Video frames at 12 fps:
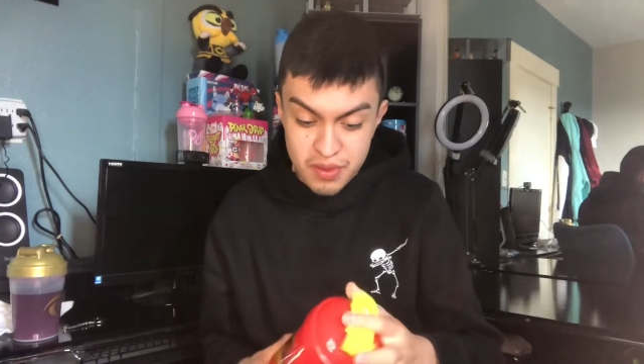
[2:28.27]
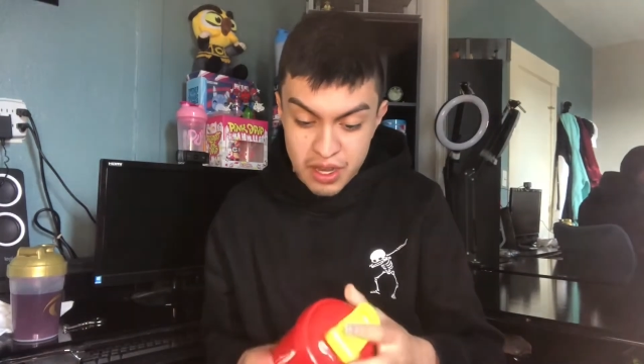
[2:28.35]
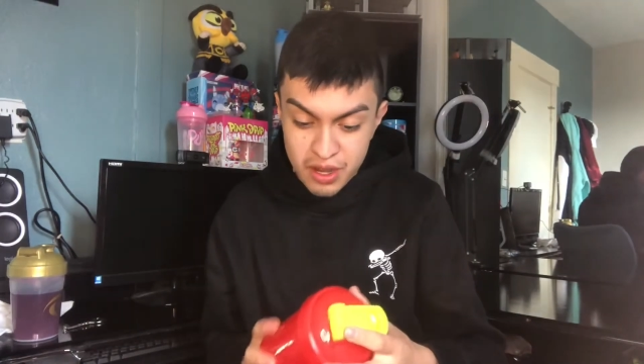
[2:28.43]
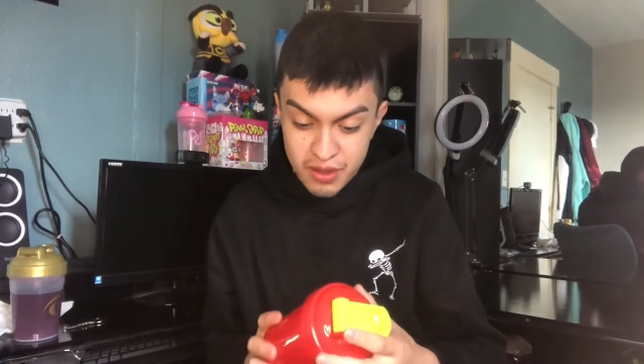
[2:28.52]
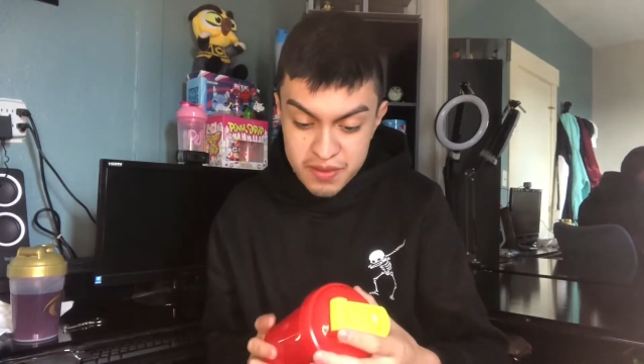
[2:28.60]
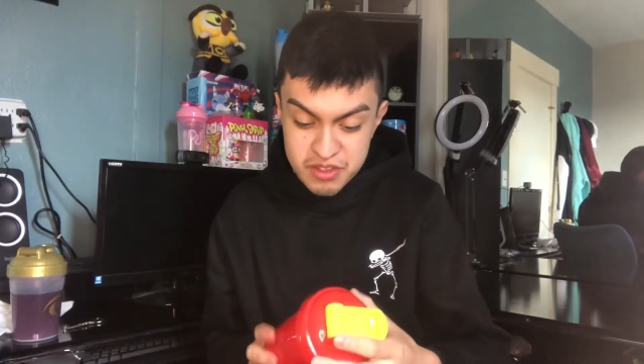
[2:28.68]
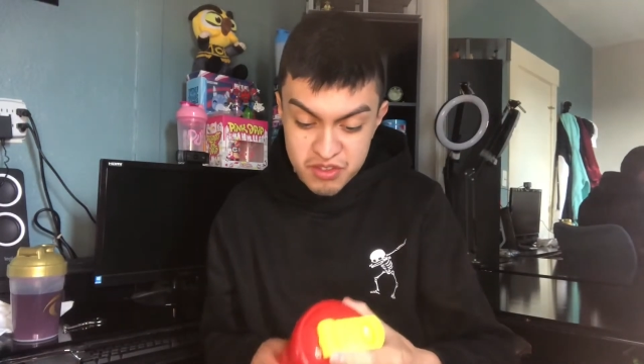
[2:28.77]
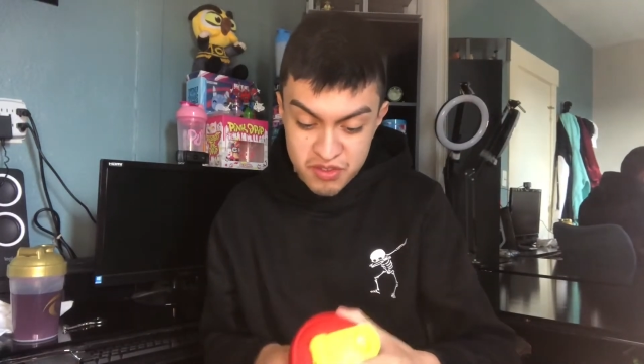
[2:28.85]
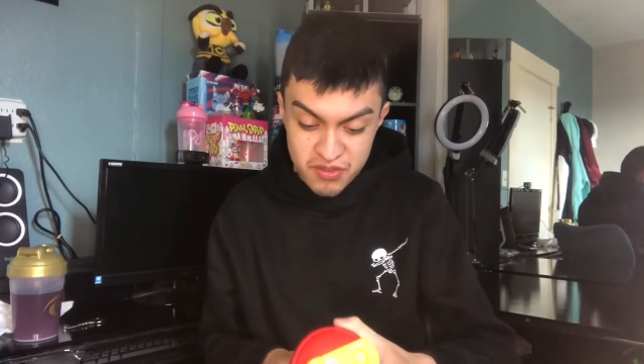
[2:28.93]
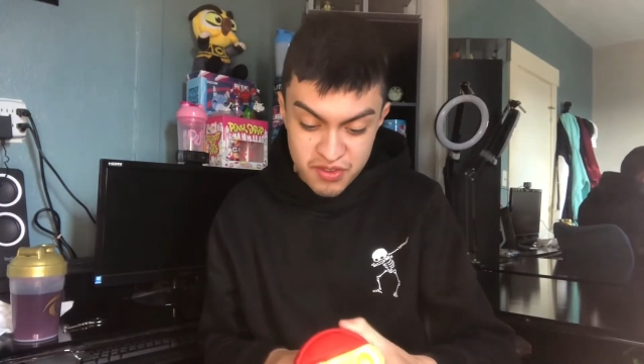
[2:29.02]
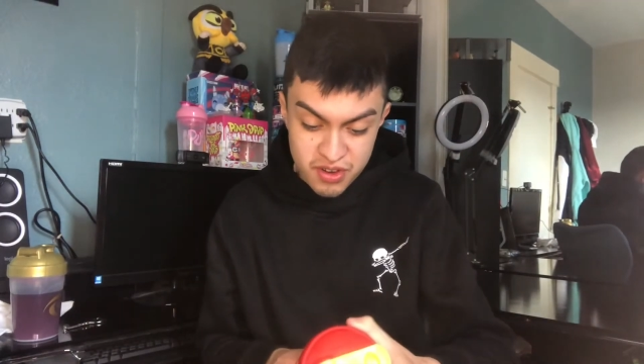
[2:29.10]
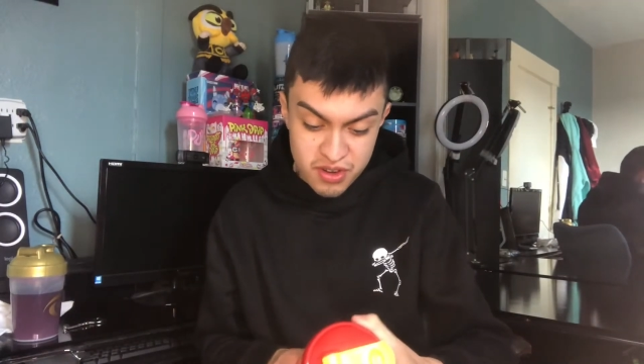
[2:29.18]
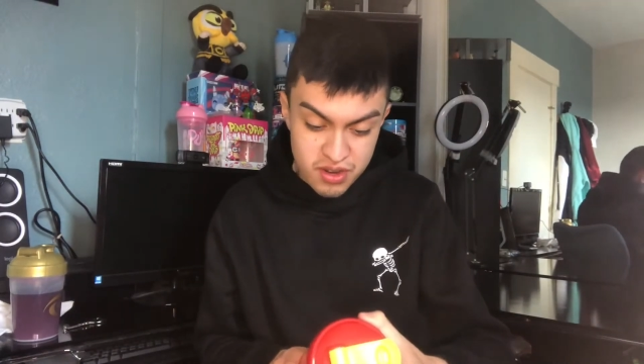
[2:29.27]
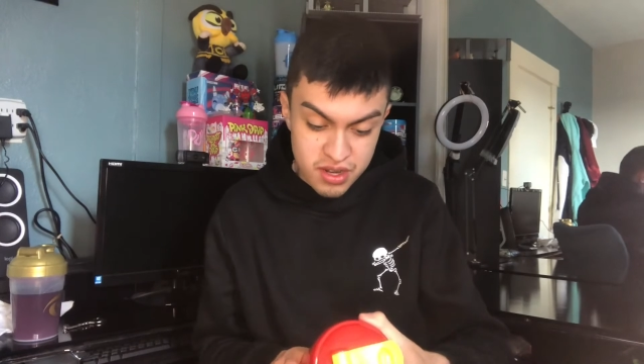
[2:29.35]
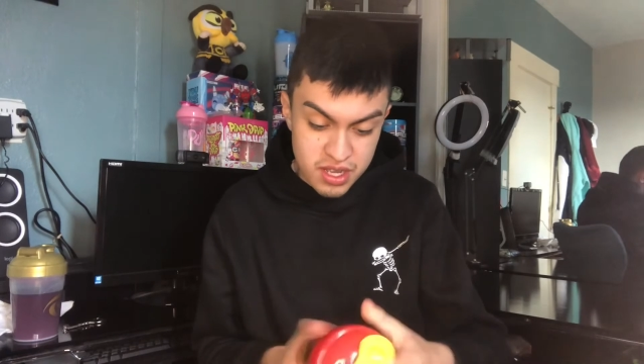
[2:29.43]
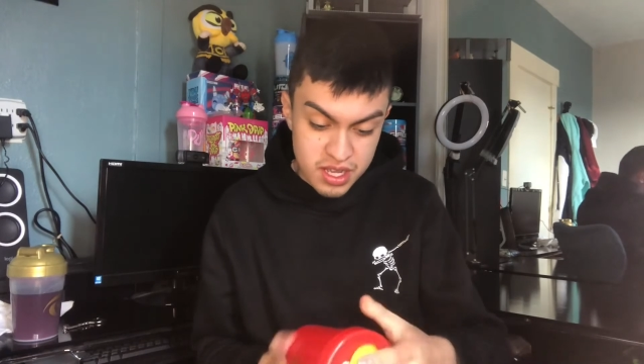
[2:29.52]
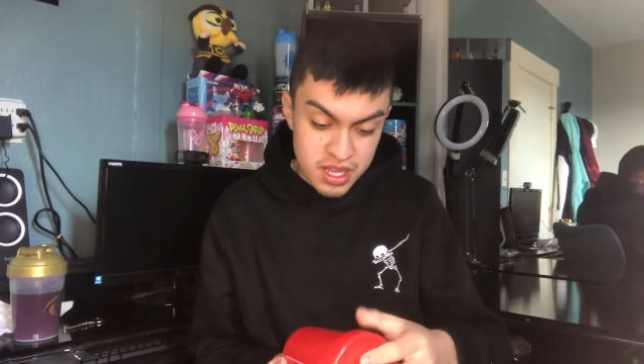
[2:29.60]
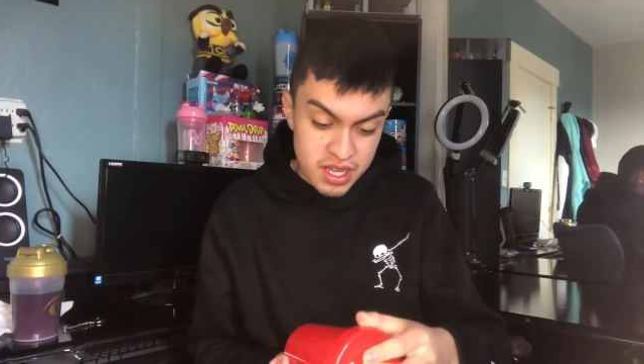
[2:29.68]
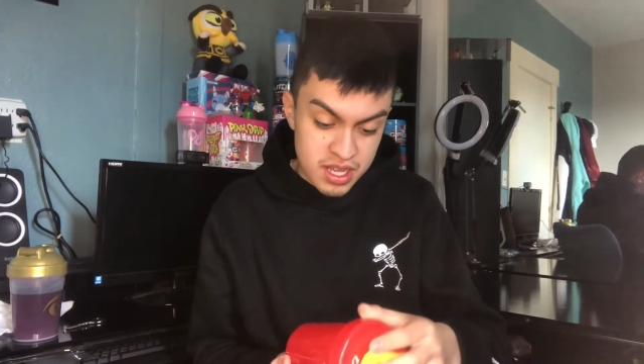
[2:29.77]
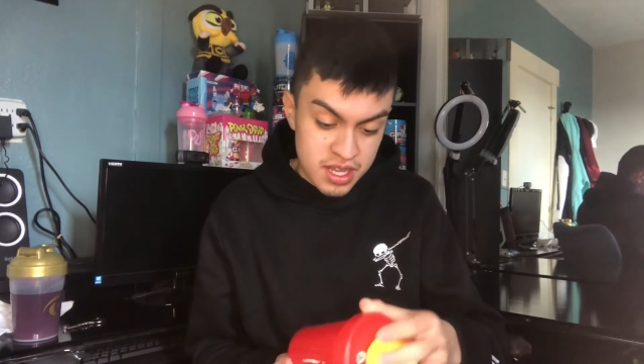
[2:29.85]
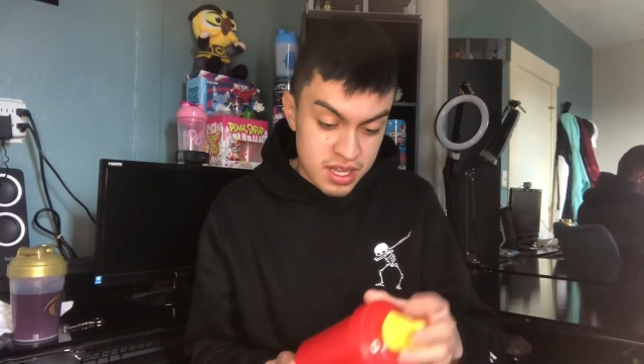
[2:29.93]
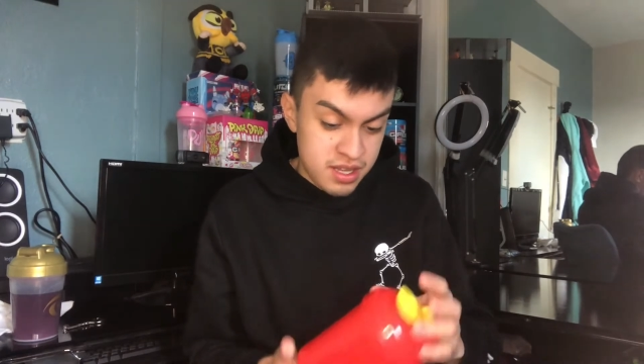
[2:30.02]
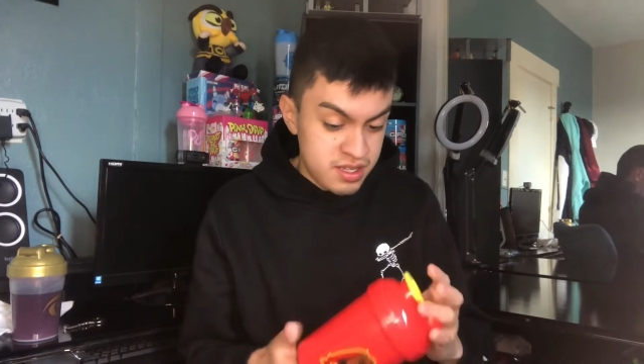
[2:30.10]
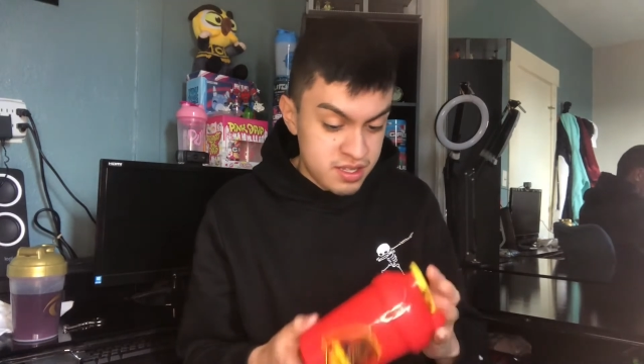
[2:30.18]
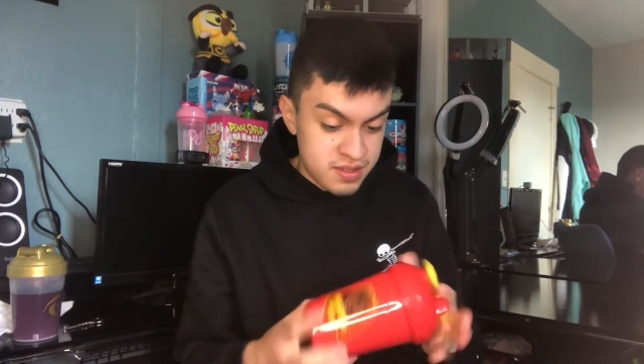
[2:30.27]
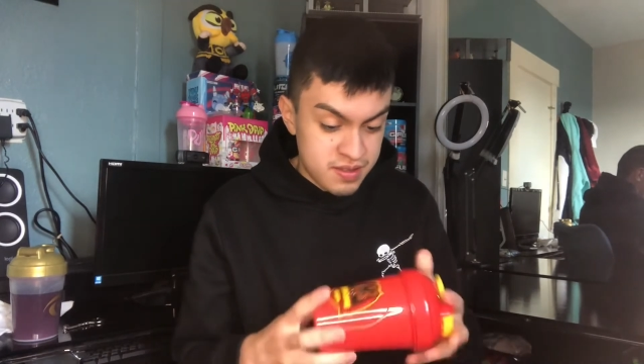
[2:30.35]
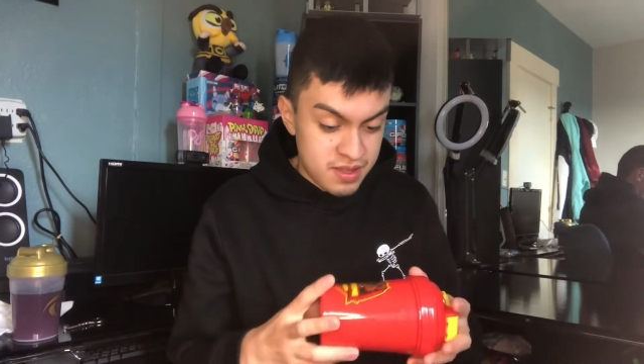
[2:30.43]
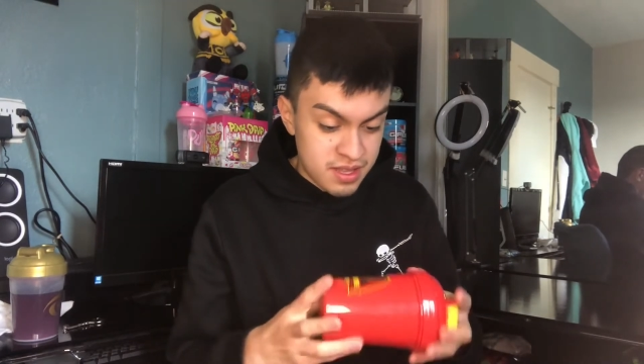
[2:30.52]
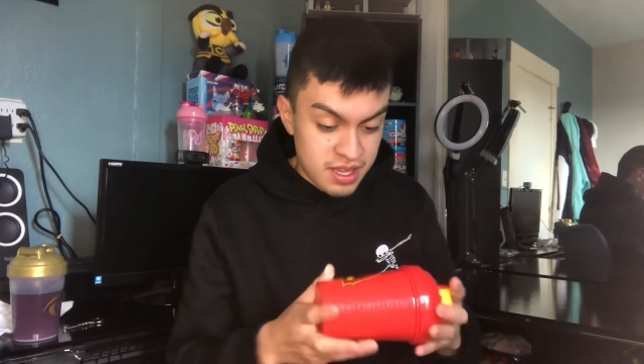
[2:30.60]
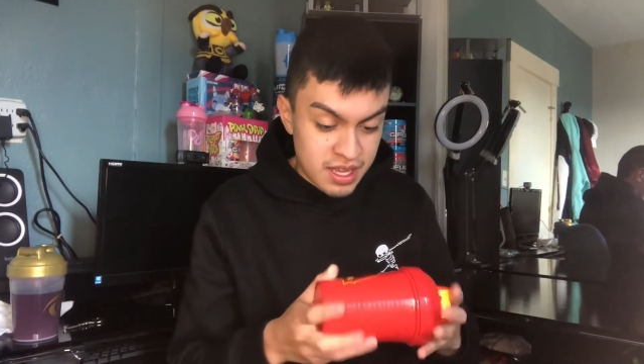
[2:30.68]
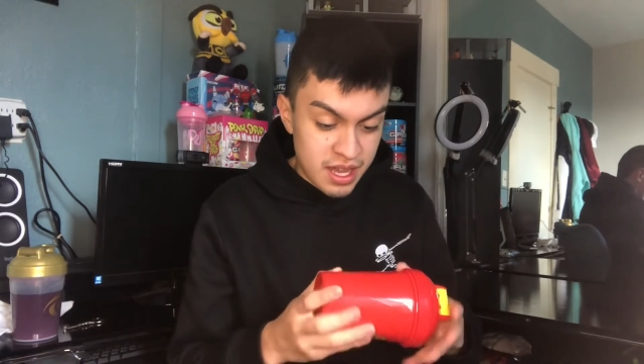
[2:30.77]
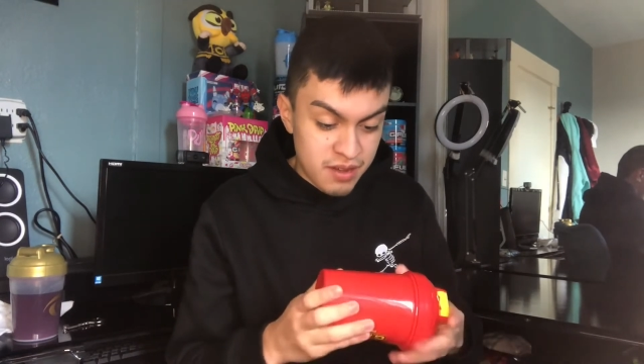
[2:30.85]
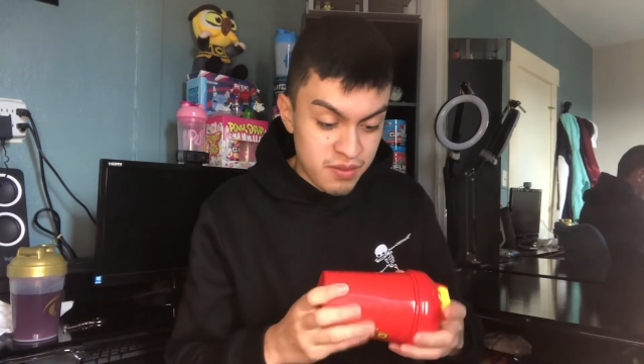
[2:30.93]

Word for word: I love it so far. Can't